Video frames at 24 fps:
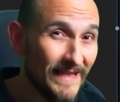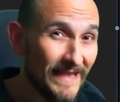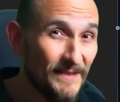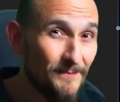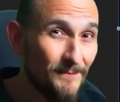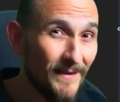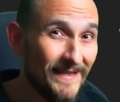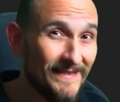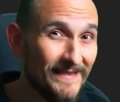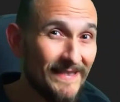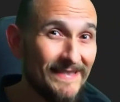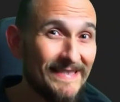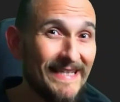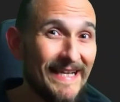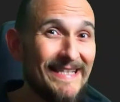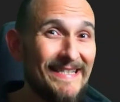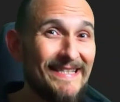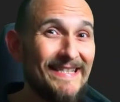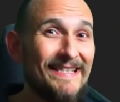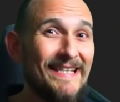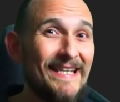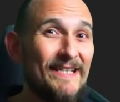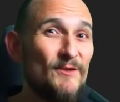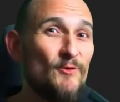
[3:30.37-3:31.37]
And that makes
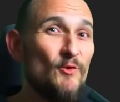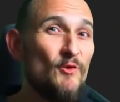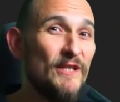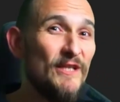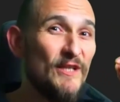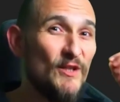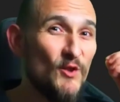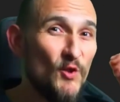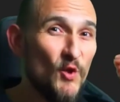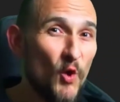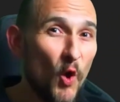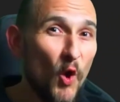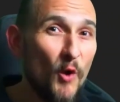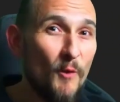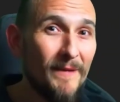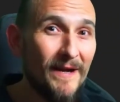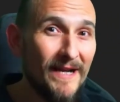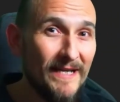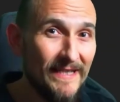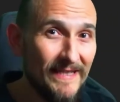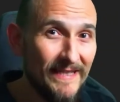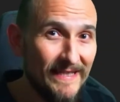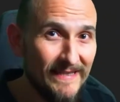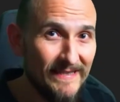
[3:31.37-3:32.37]
it even more
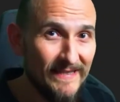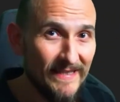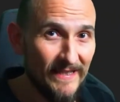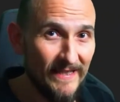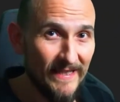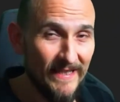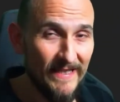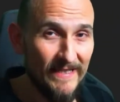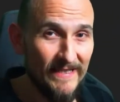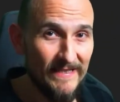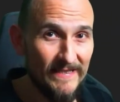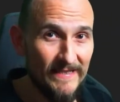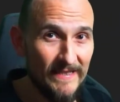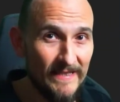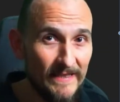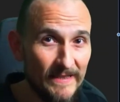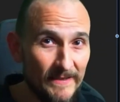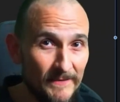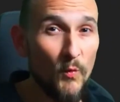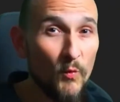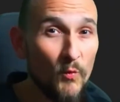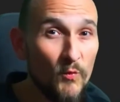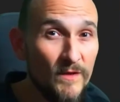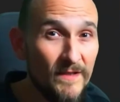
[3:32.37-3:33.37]
sneaky and
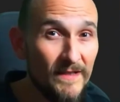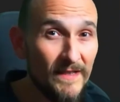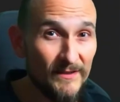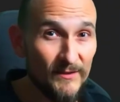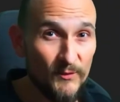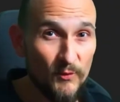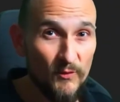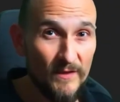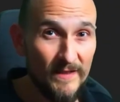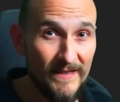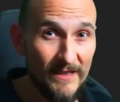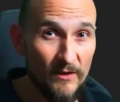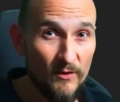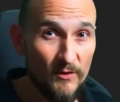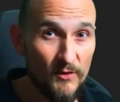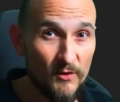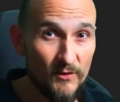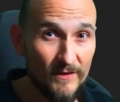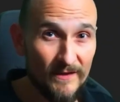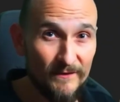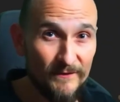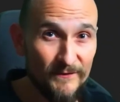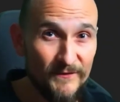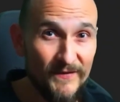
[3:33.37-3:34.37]
obviously more
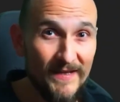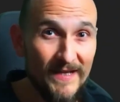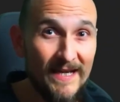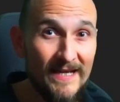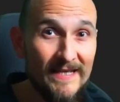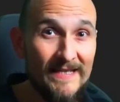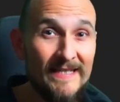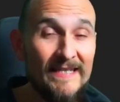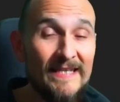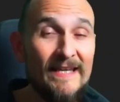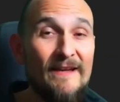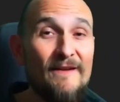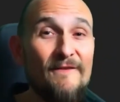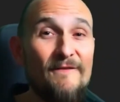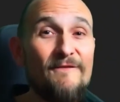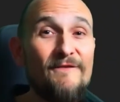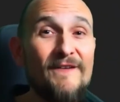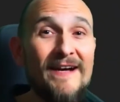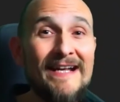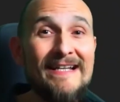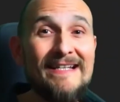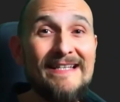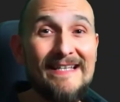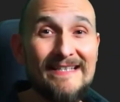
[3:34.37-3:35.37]
dangerous.
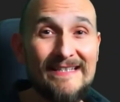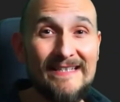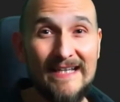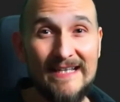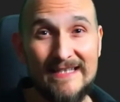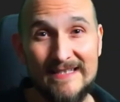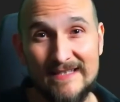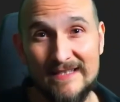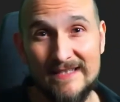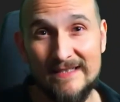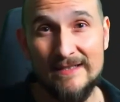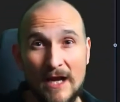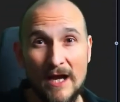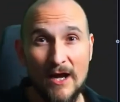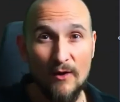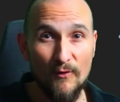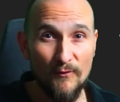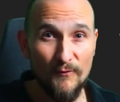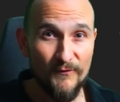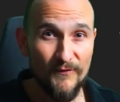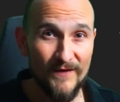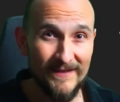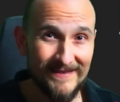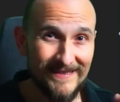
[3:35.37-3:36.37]
Because this
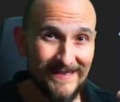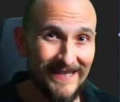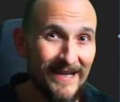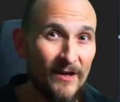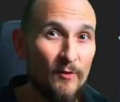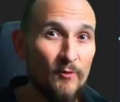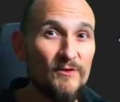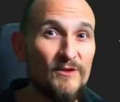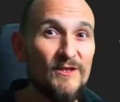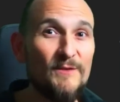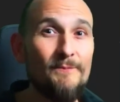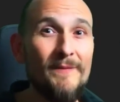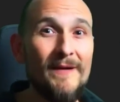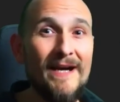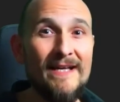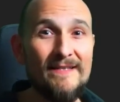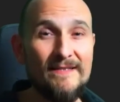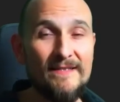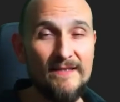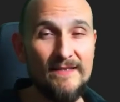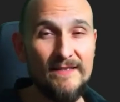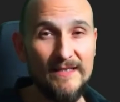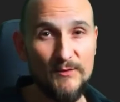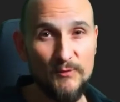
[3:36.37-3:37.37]
works really well when it's
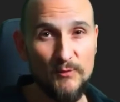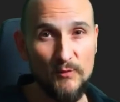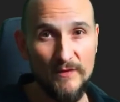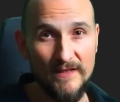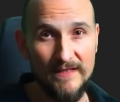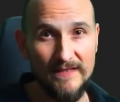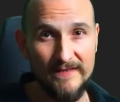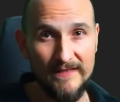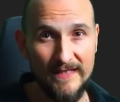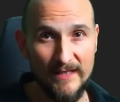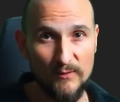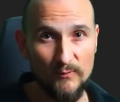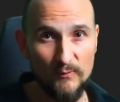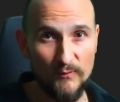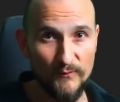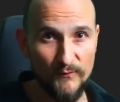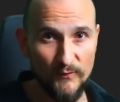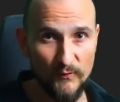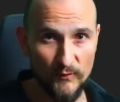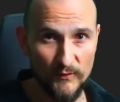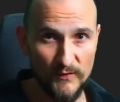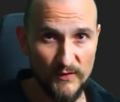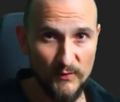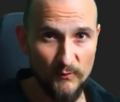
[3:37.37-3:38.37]
based on trust.
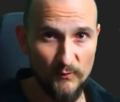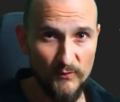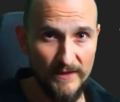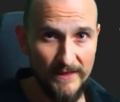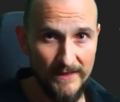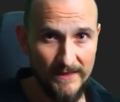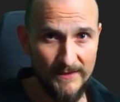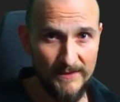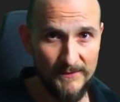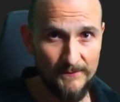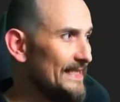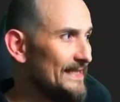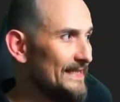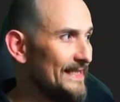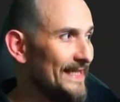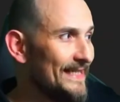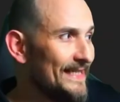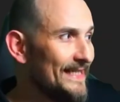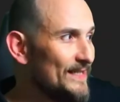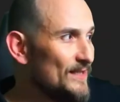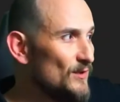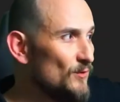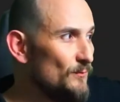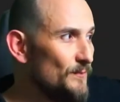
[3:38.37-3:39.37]
Then it
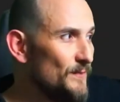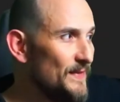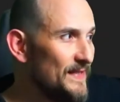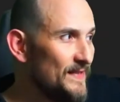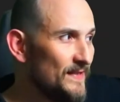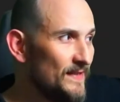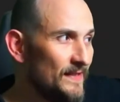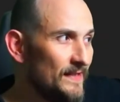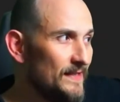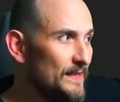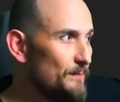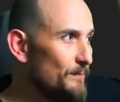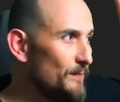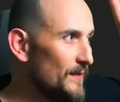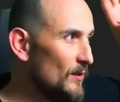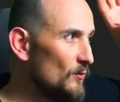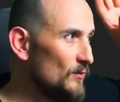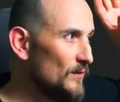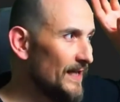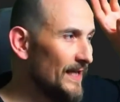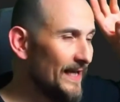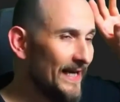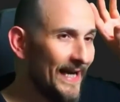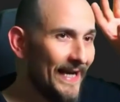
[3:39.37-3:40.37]
moves into small
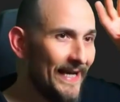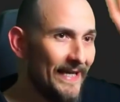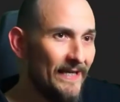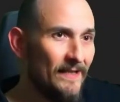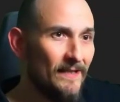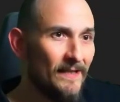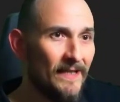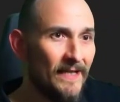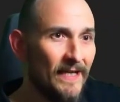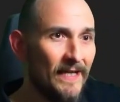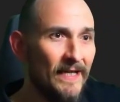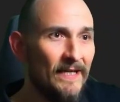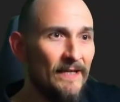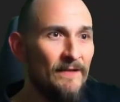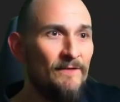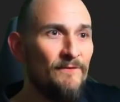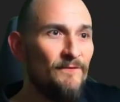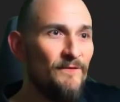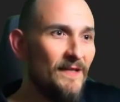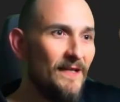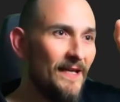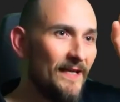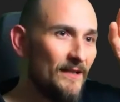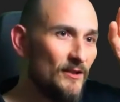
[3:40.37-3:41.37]
talk. How
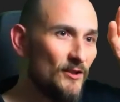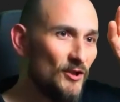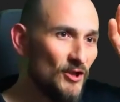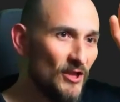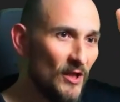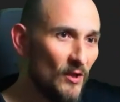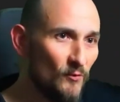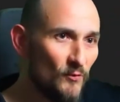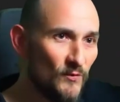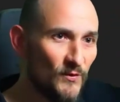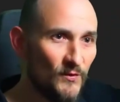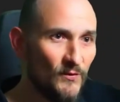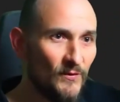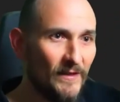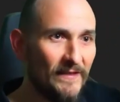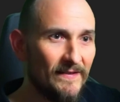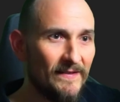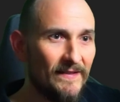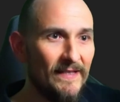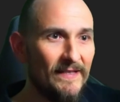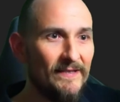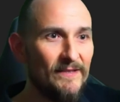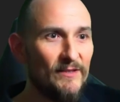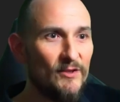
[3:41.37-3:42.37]
long have you been
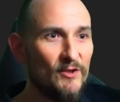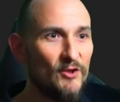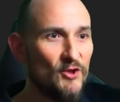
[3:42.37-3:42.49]
watching?